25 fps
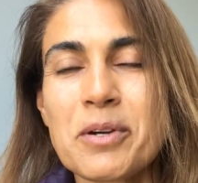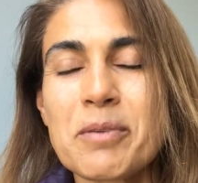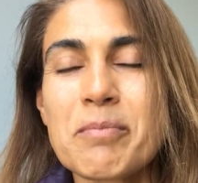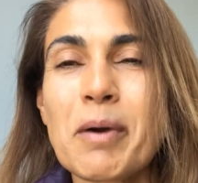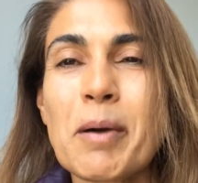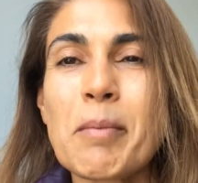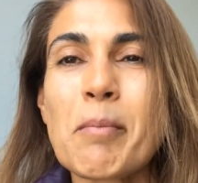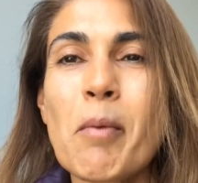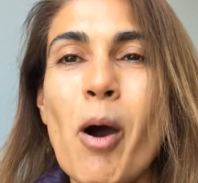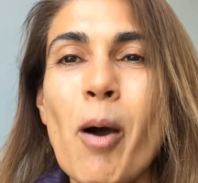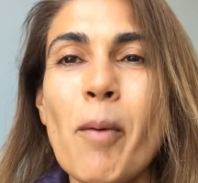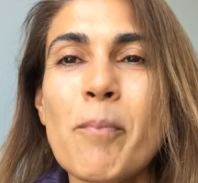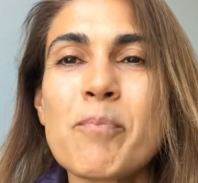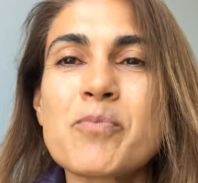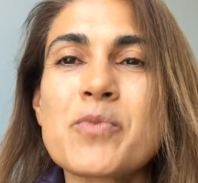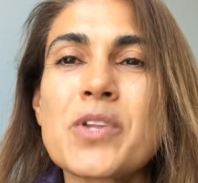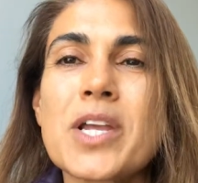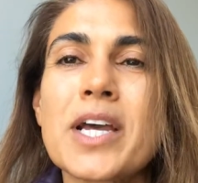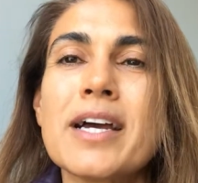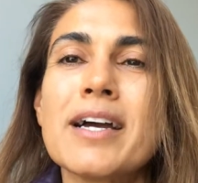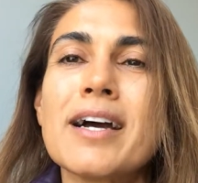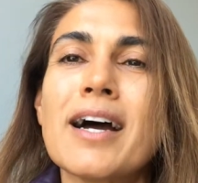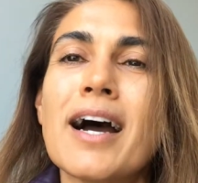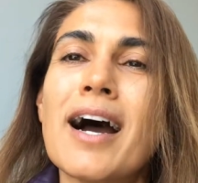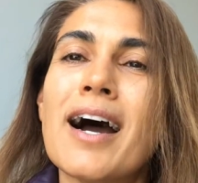And my mom,
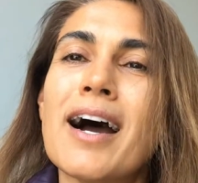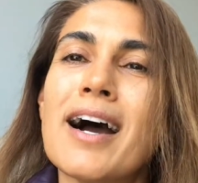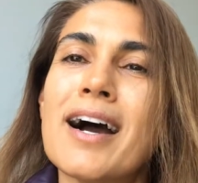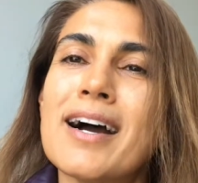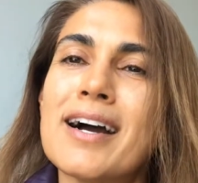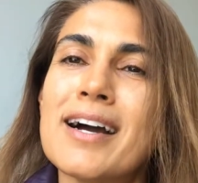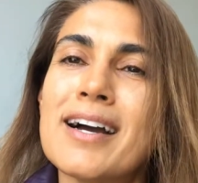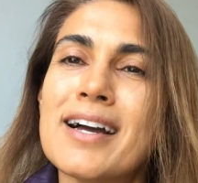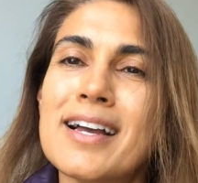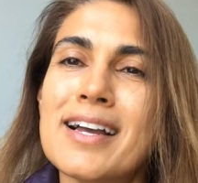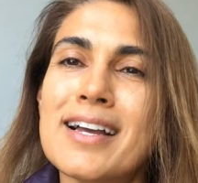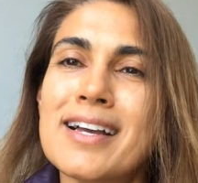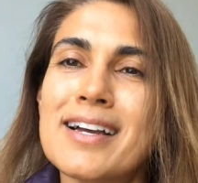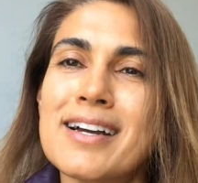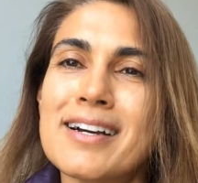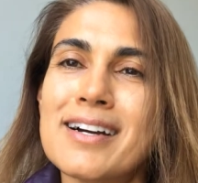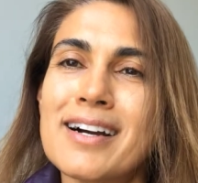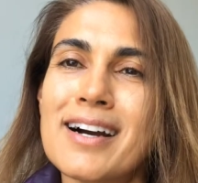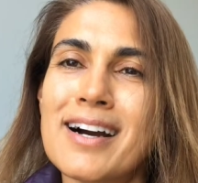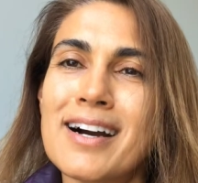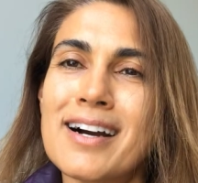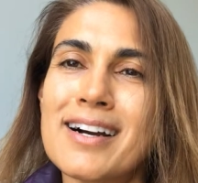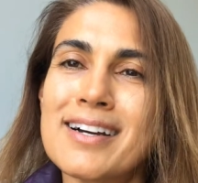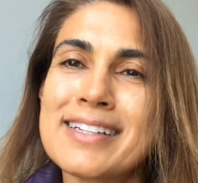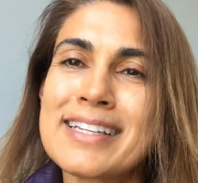uh,
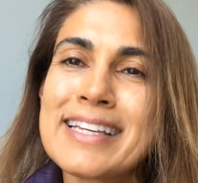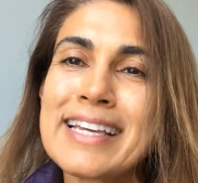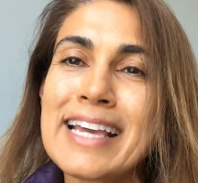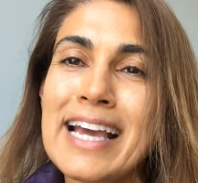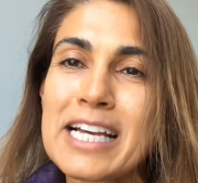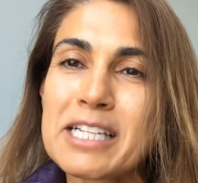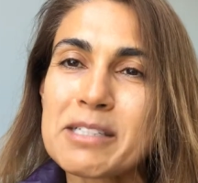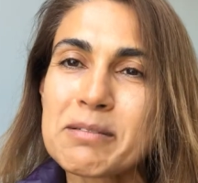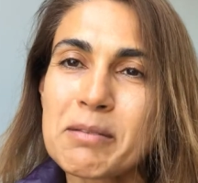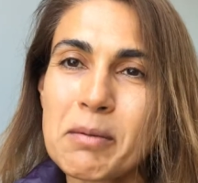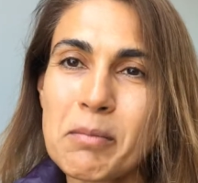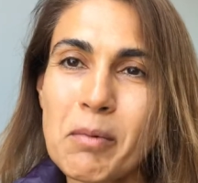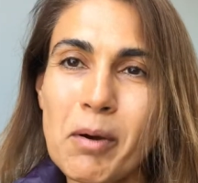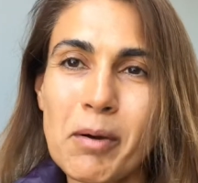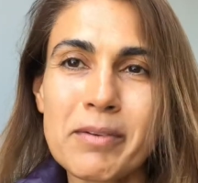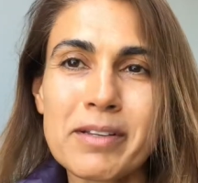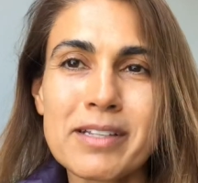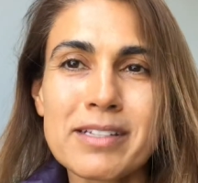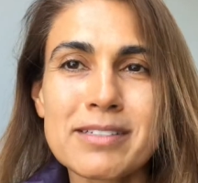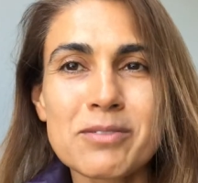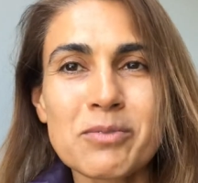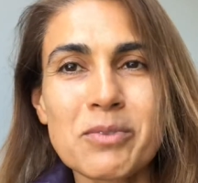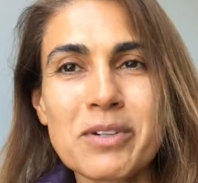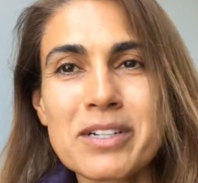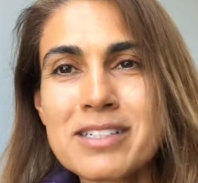uh, he asked my mom
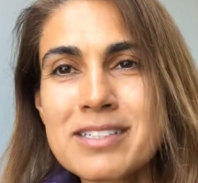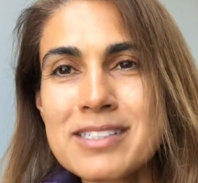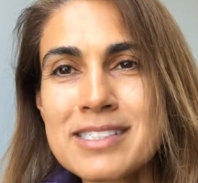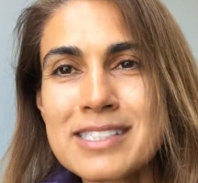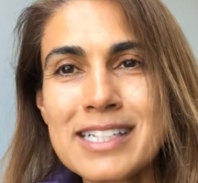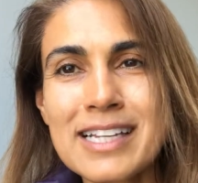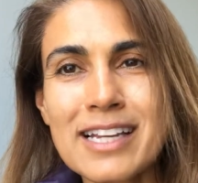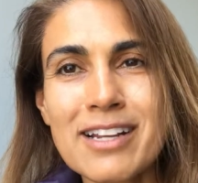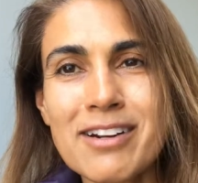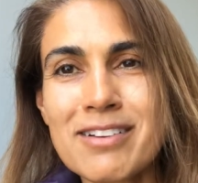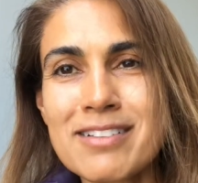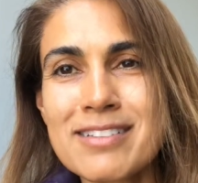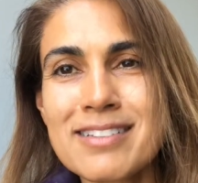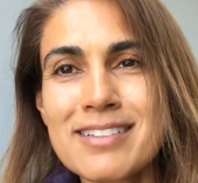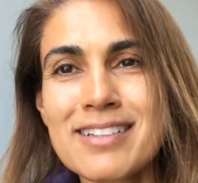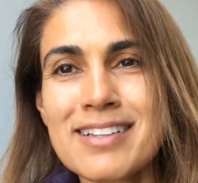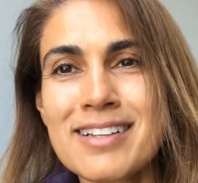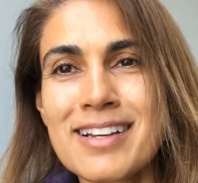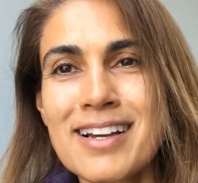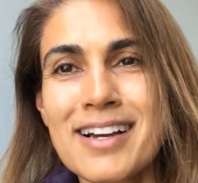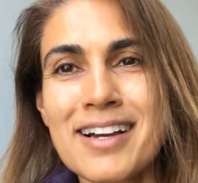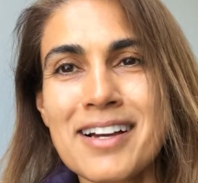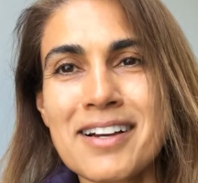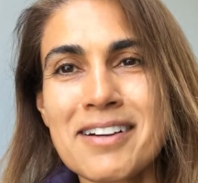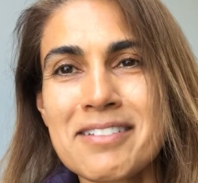he goes where does she get all the
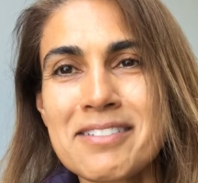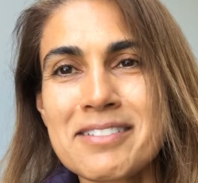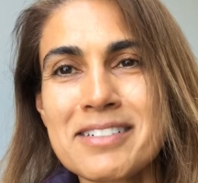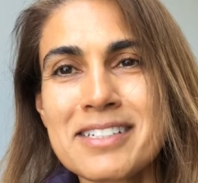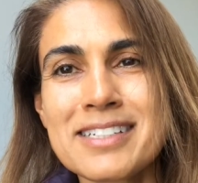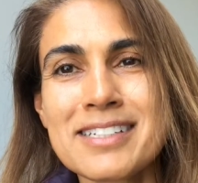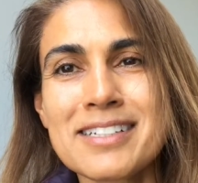uh,